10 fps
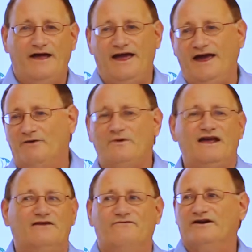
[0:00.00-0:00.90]
and we
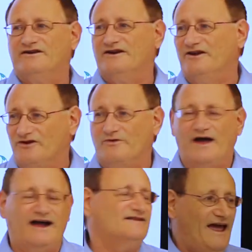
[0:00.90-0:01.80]
get funded to do
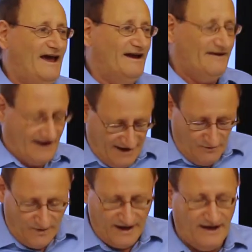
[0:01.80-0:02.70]
that. And
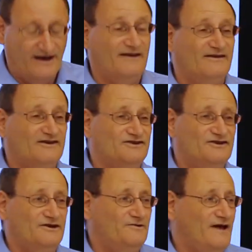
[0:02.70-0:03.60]
anyway, in addition
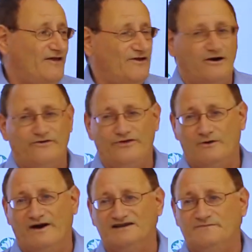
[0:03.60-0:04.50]
to that, the other
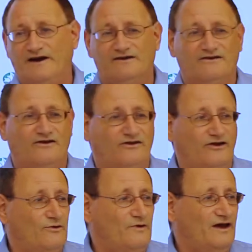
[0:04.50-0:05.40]
thing we're expected to
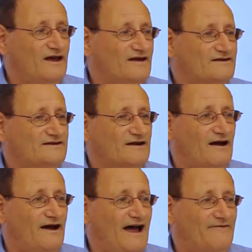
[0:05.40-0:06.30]
do is
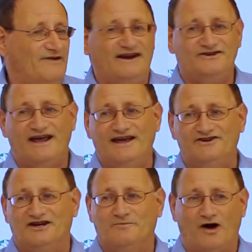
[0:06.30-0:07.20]
have an
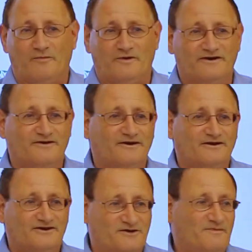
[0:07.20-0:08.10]
education department.
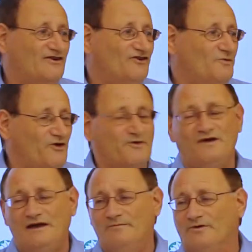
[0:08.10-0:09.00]
So me and two other
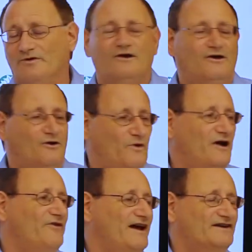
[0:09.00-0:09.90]
people, we
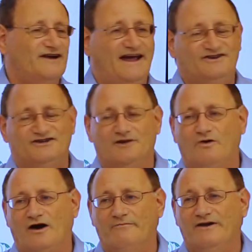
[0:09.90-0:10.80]
are the education
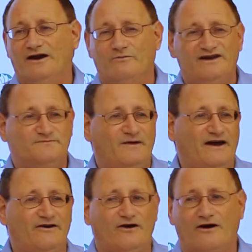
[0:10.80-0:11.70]
department, and we
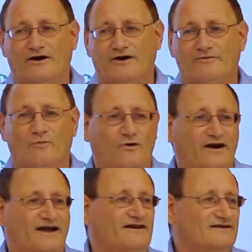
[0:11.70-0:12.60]
spend our
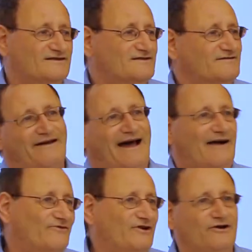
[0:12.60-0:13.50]
mornings,
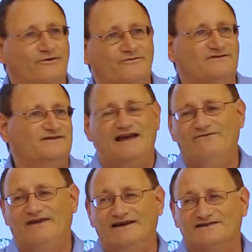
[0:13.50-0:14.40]
afternoons,
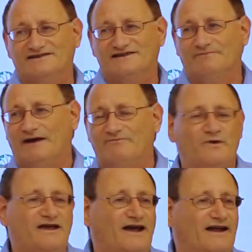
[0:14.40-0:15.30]
evenings, and sometimes
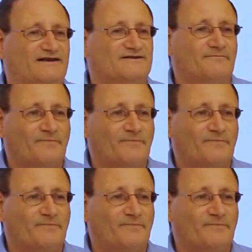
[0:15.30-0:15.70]
weekends